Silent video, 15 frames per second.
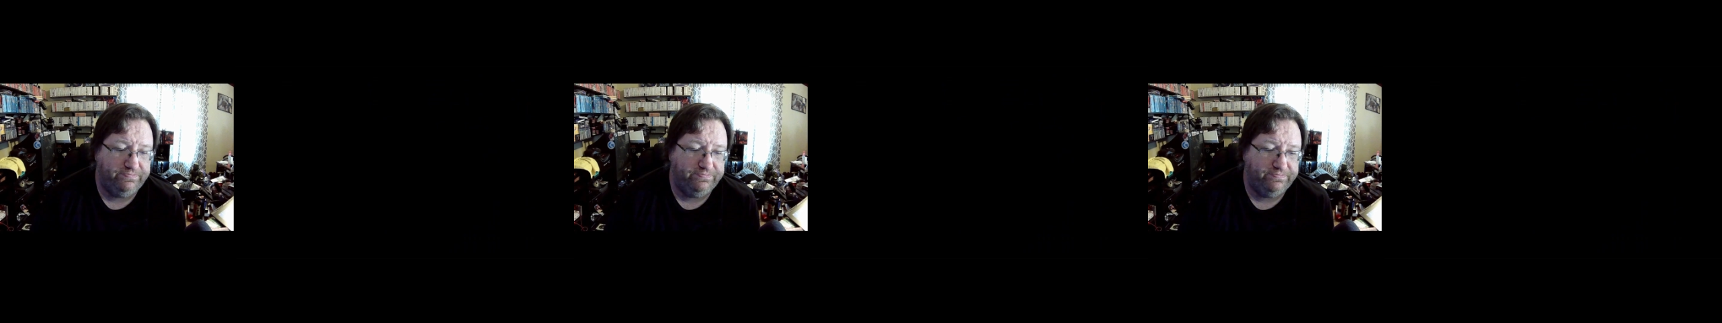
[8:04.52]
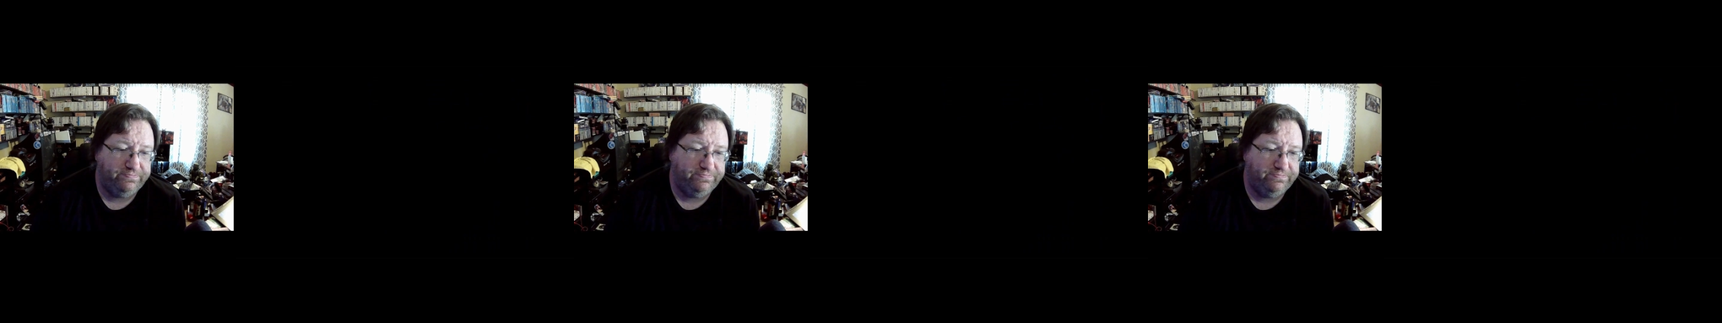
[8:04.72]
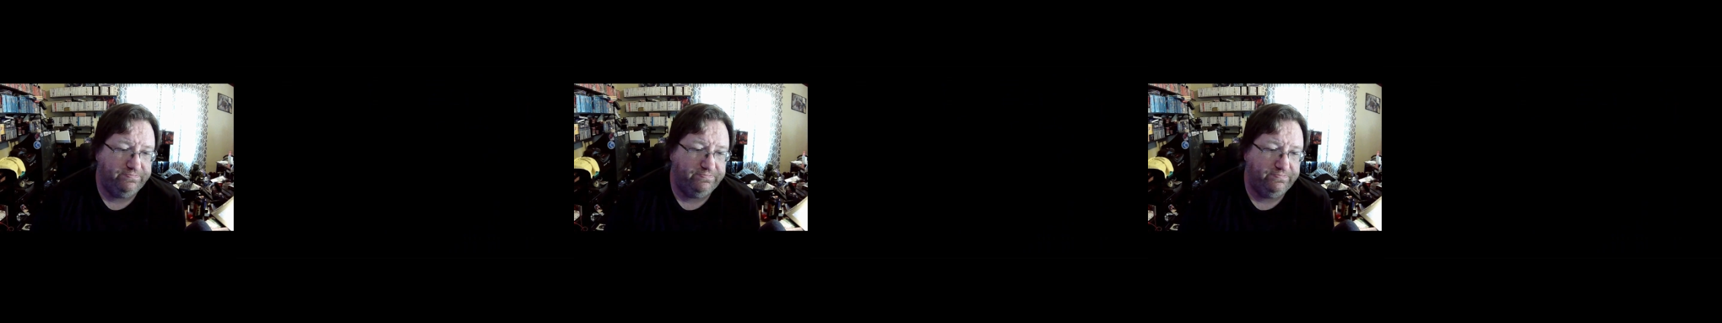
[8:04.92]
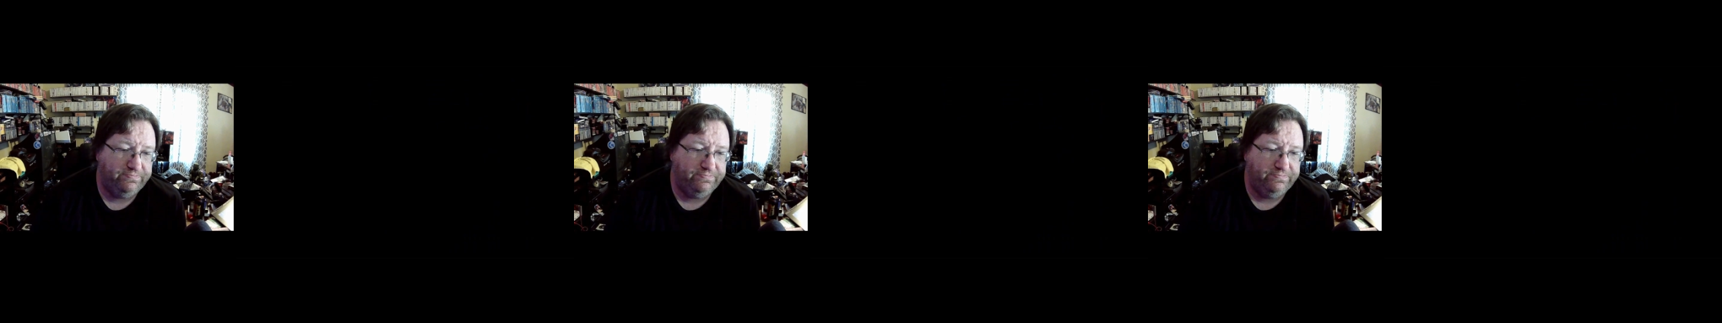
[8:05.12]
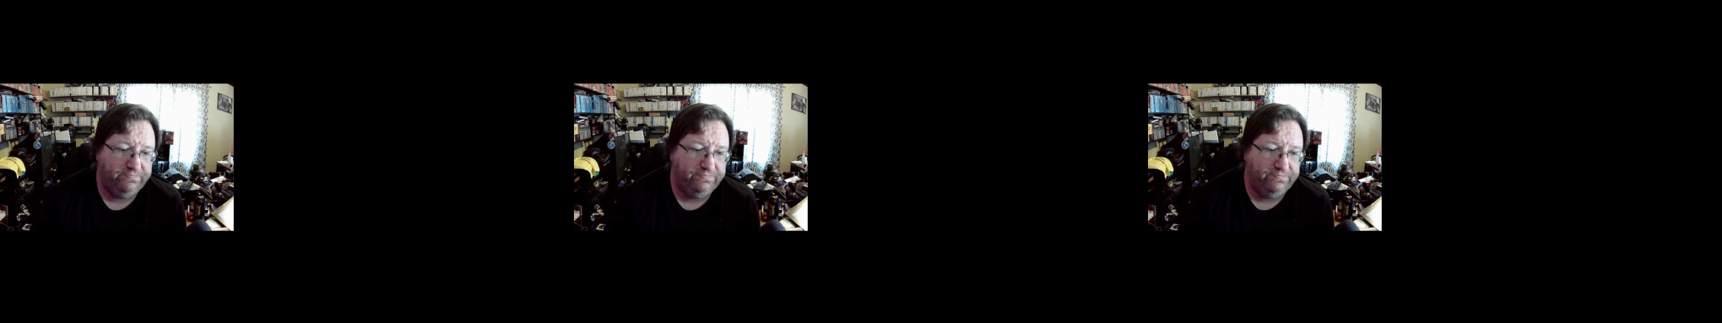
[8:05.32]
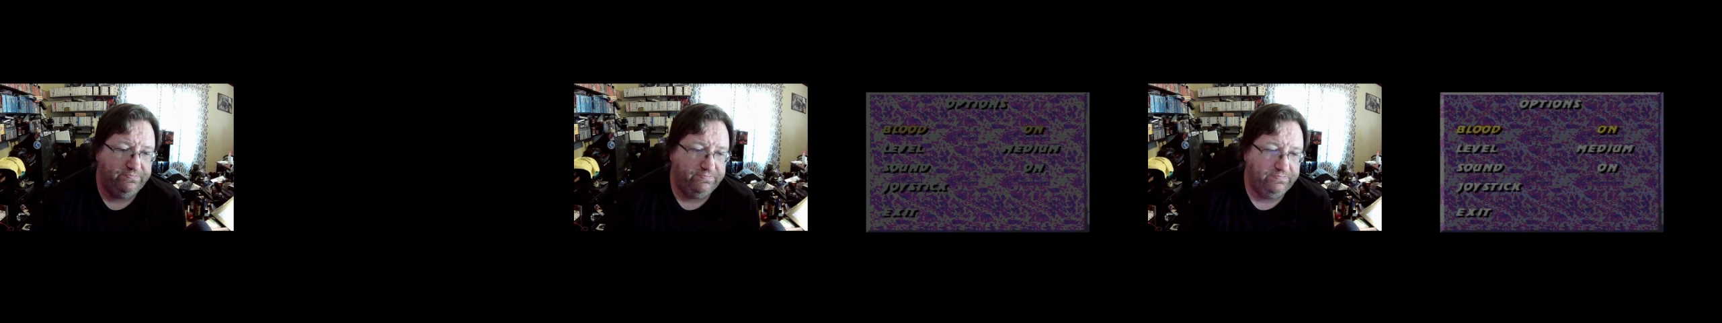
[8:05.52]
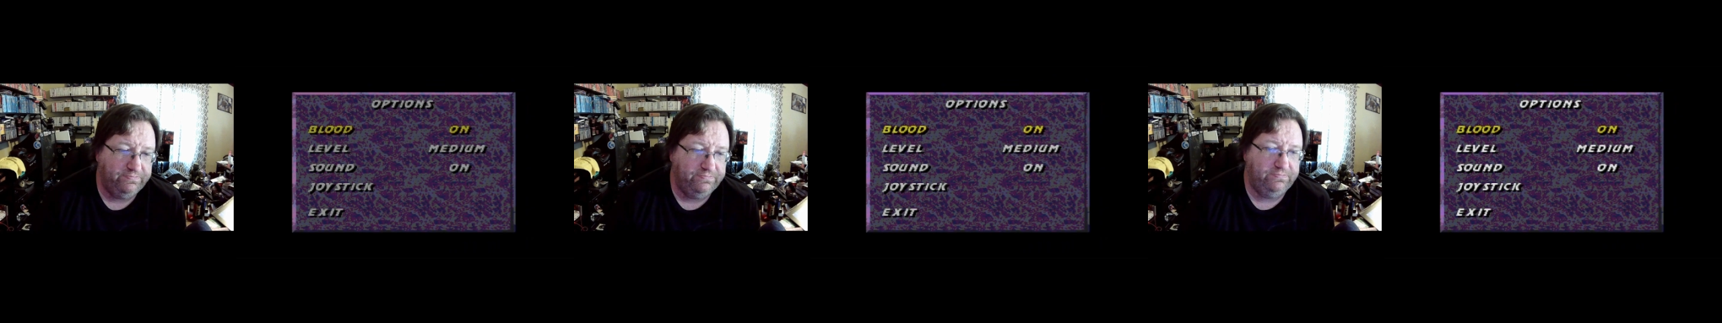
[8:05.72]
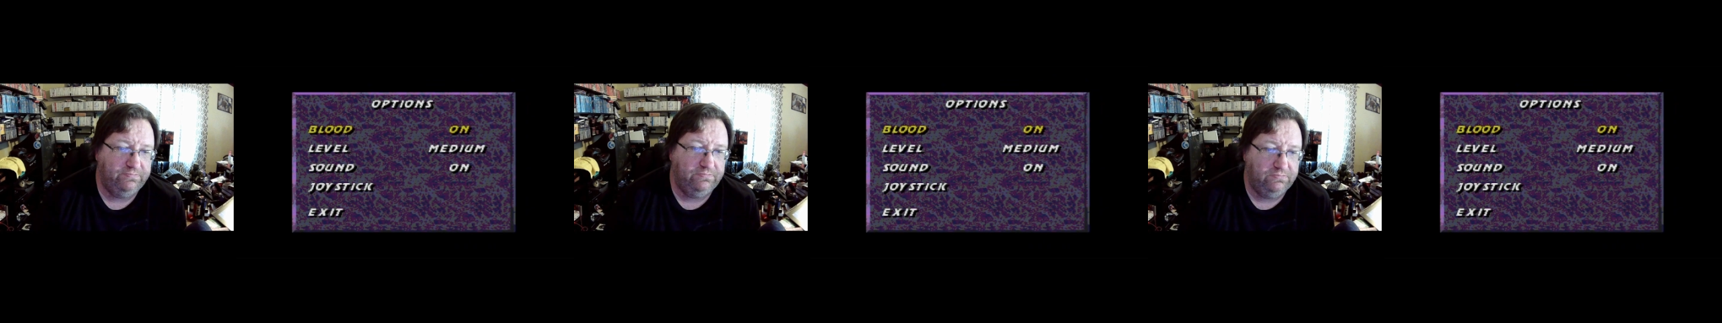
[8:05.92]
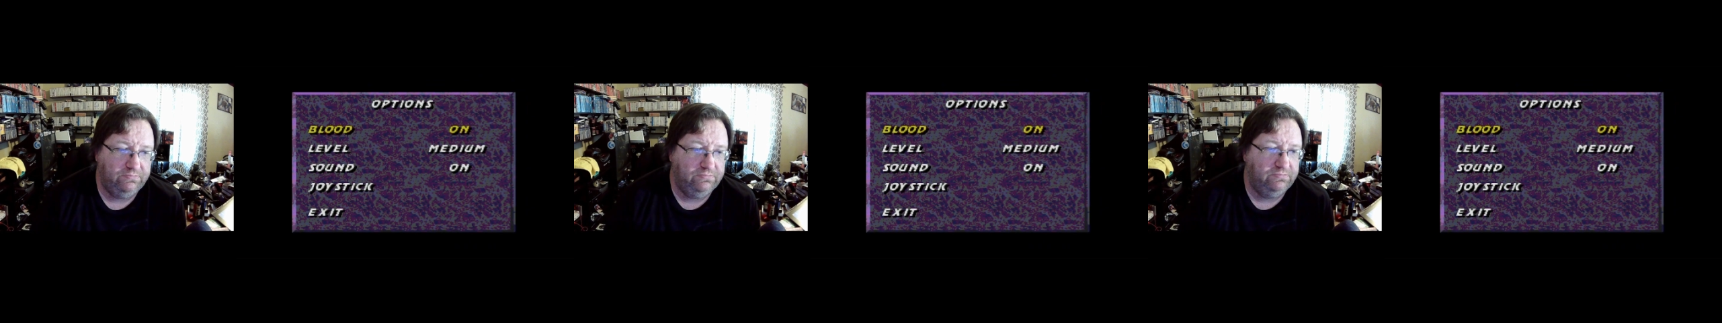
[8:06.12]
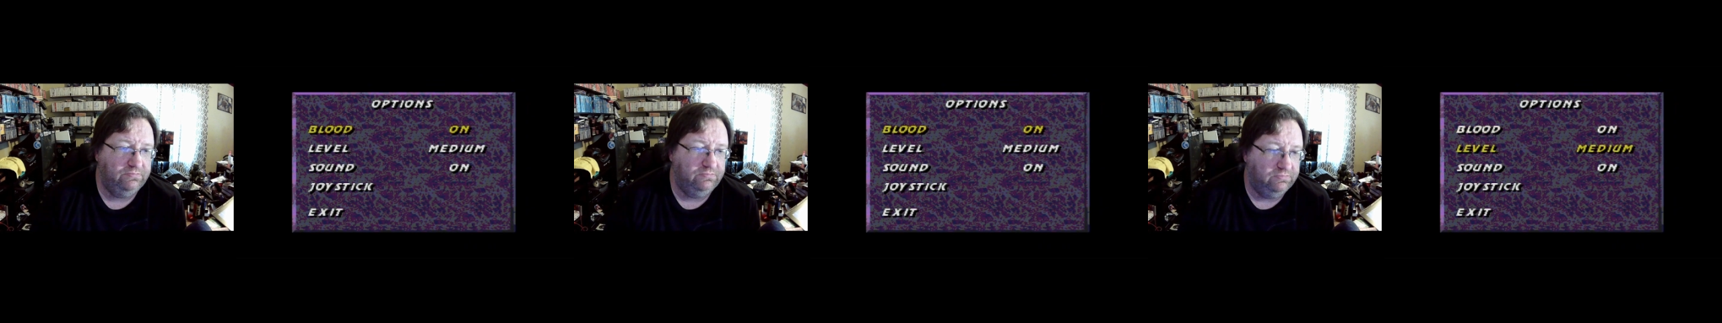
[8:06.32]

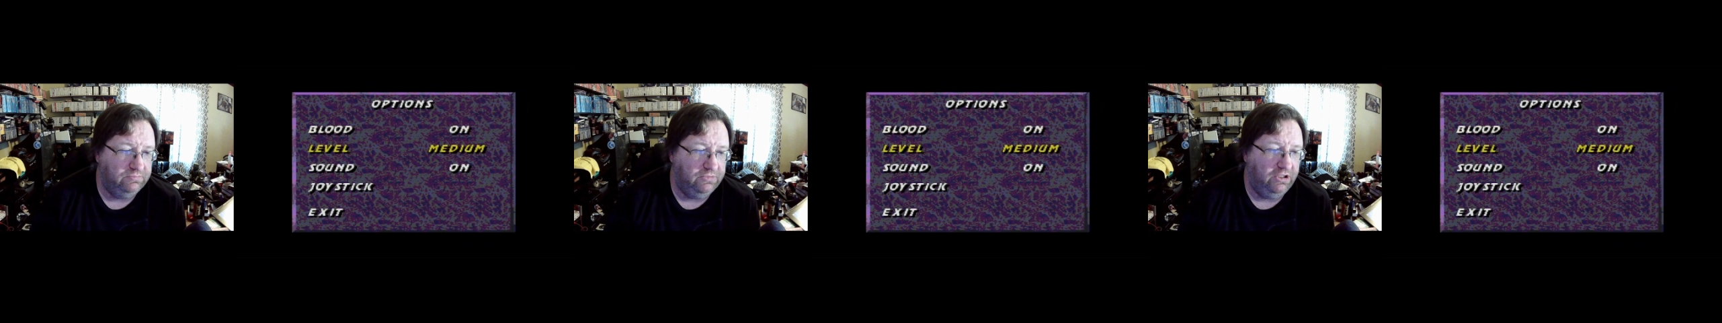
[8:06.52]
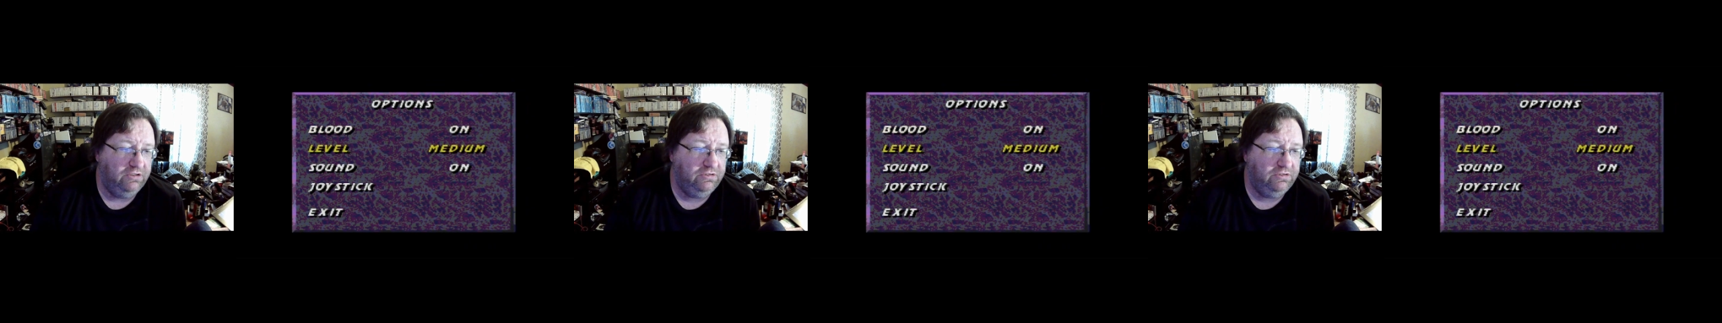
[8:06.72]
Nobody speaks.